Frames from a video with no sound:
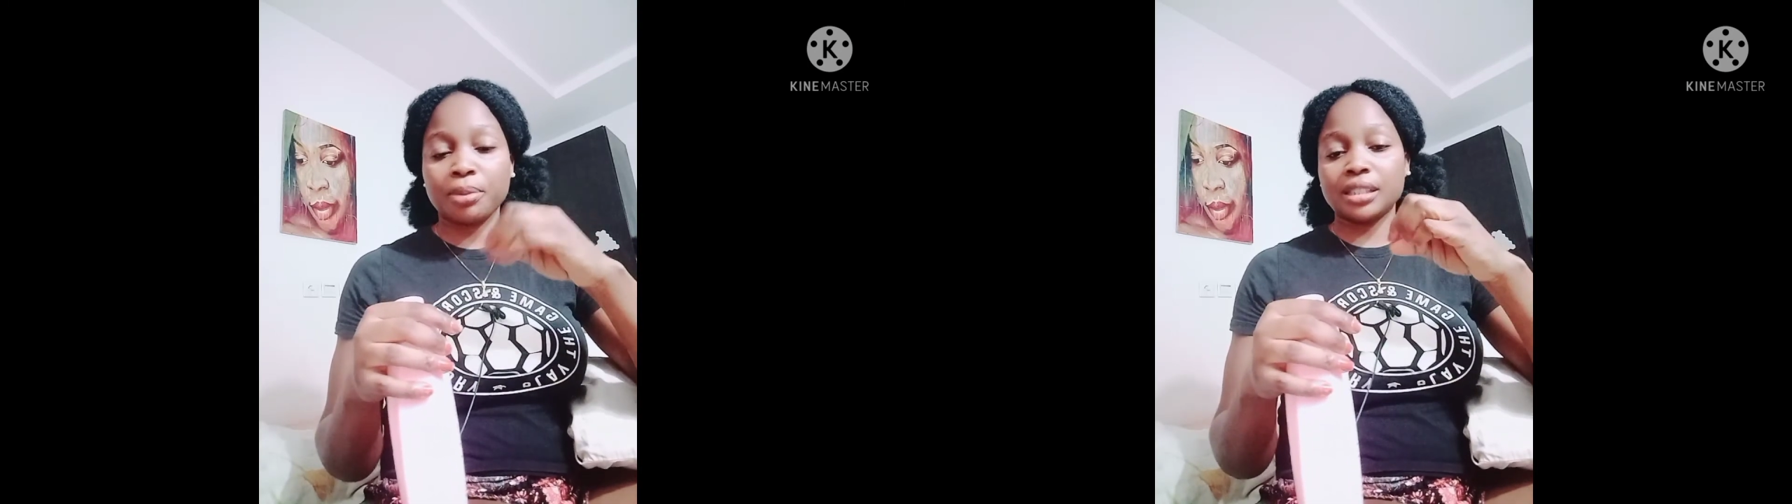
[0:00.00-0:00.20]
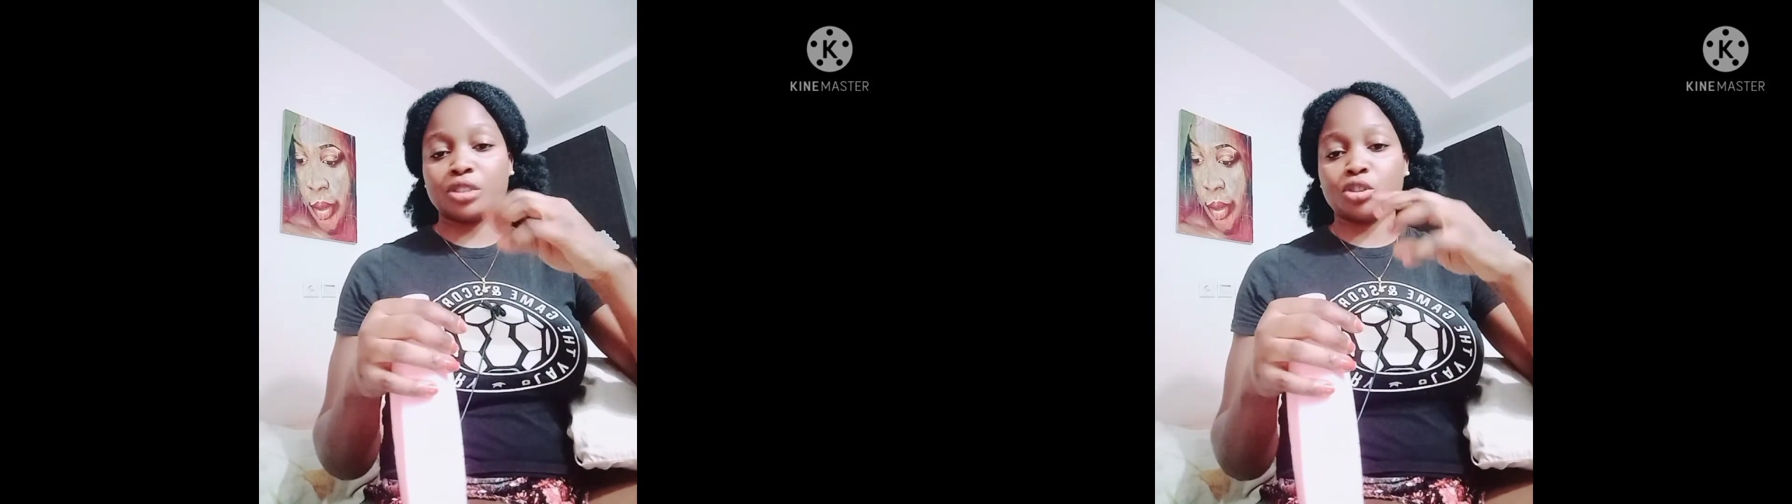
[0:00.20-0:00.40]

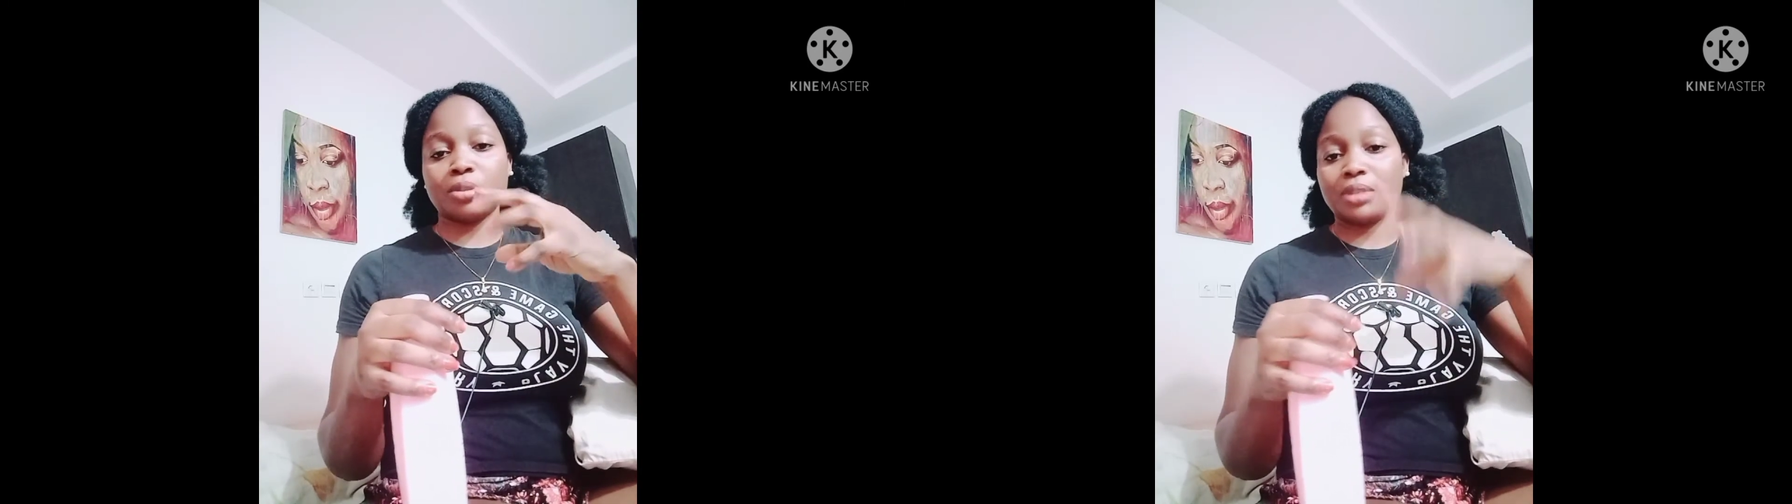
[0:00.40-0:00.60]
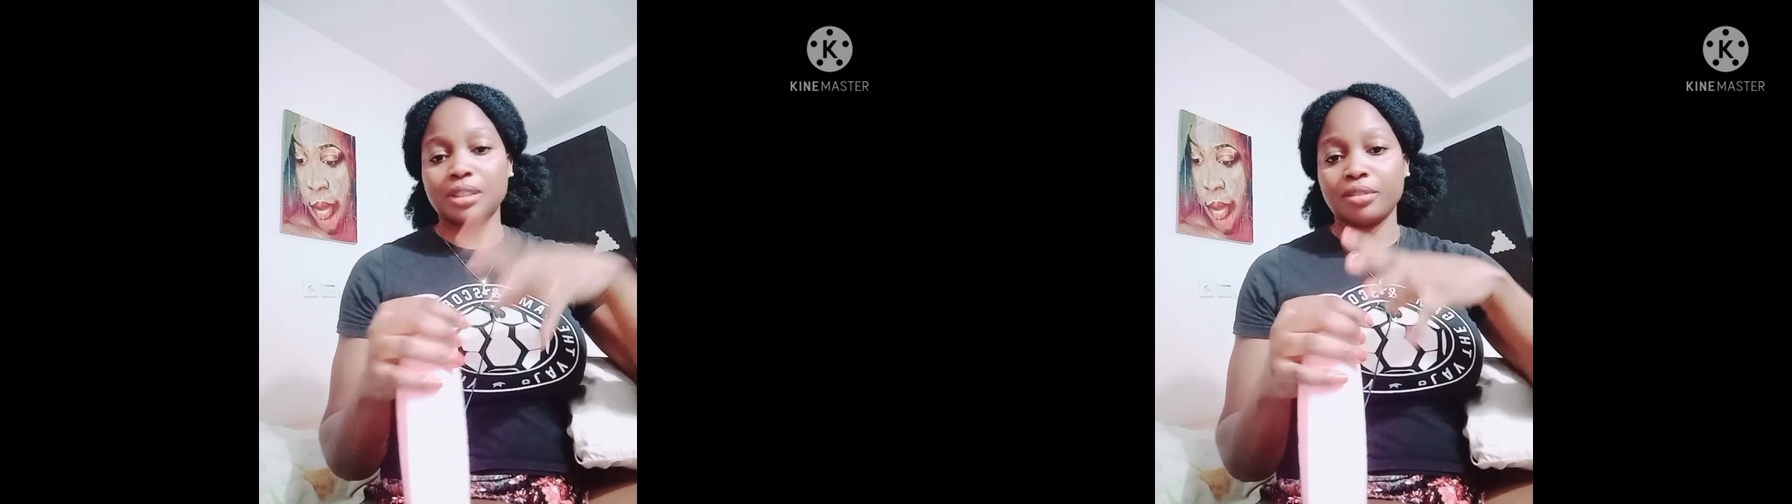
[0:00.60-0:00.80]
brightening
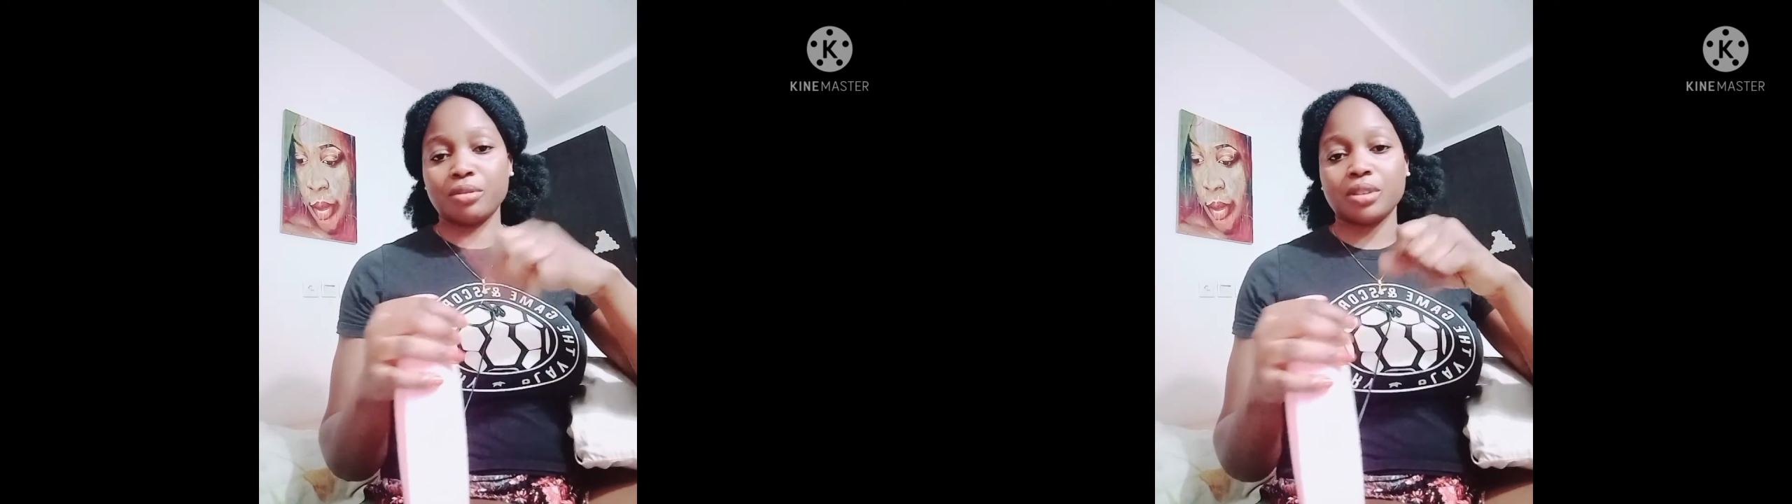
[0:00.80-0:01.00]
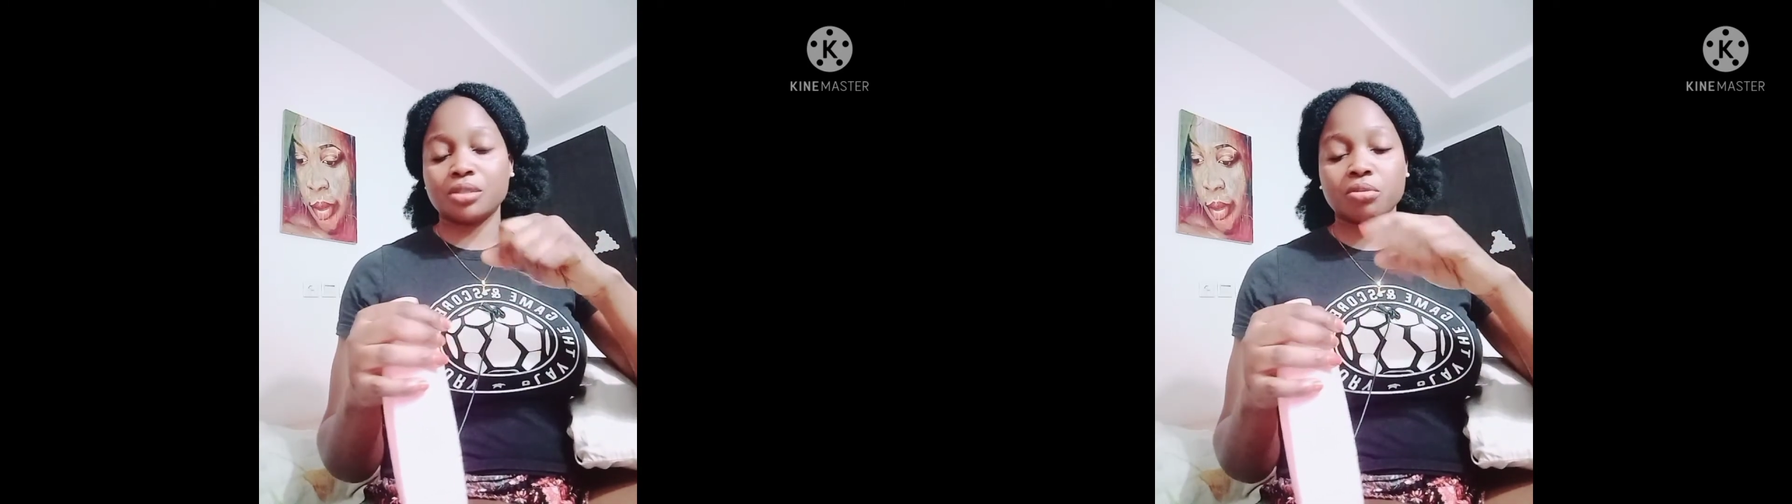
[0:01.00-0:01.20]
your baby in
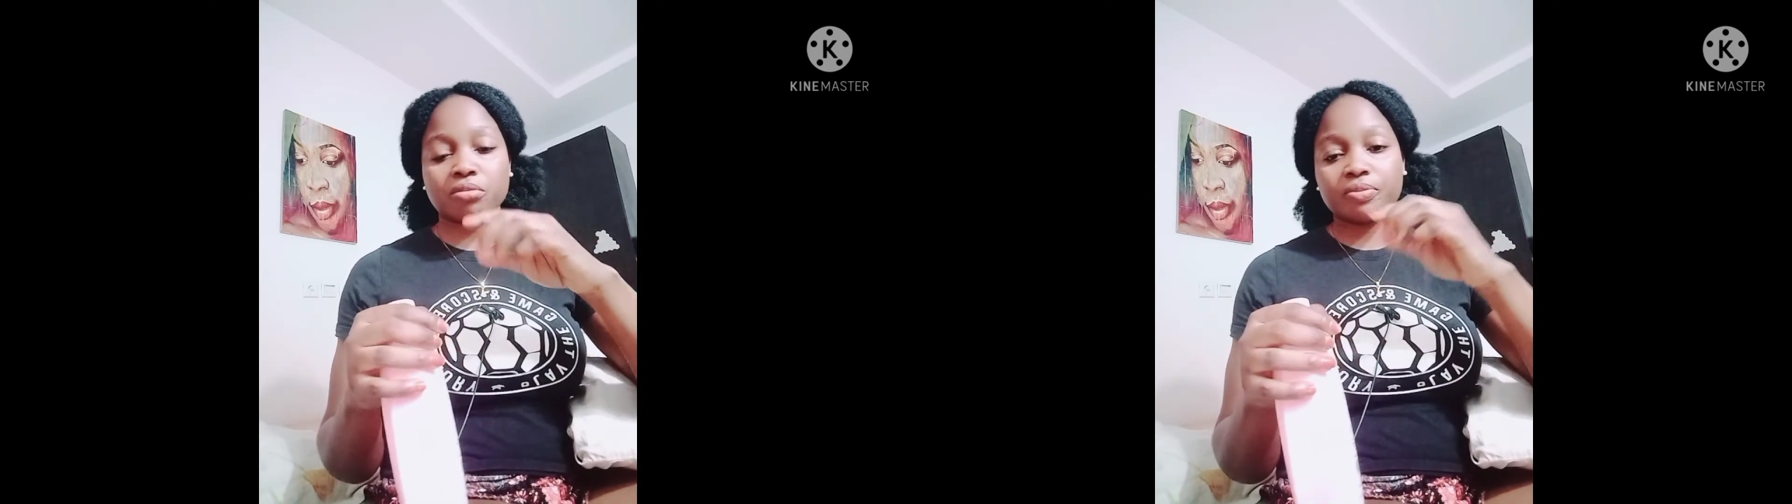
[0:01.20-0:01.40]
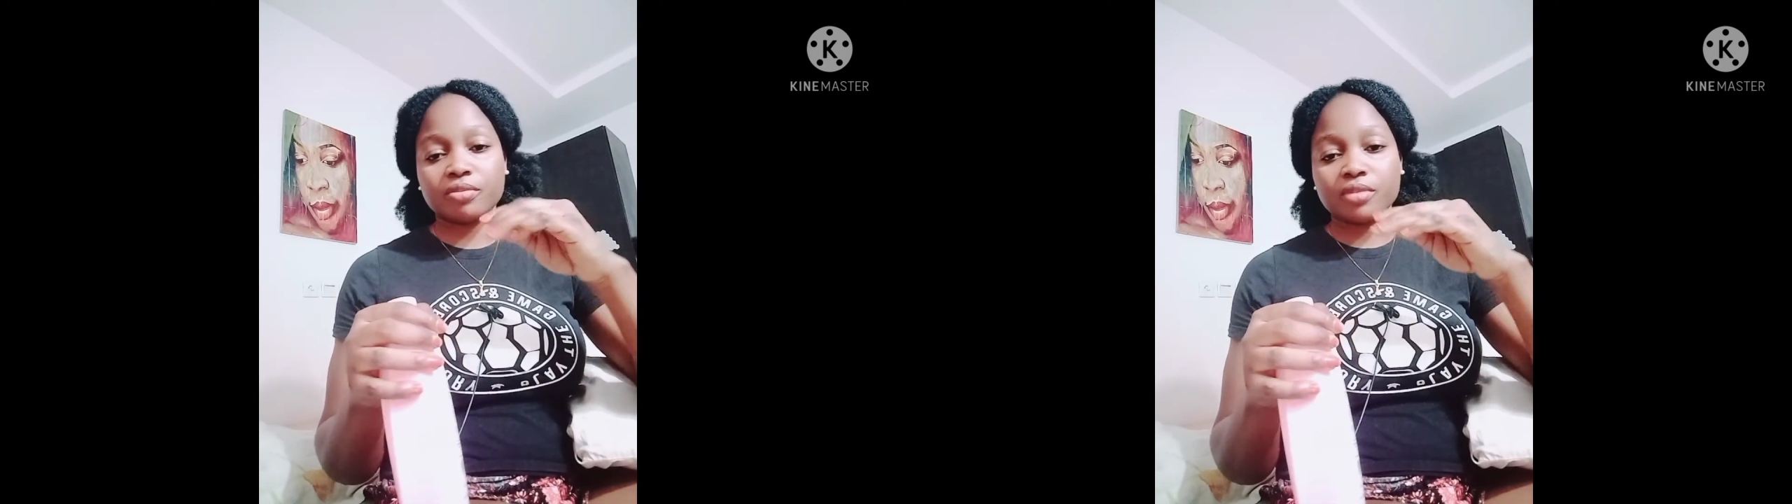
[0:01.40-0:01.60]
3 weeks, no.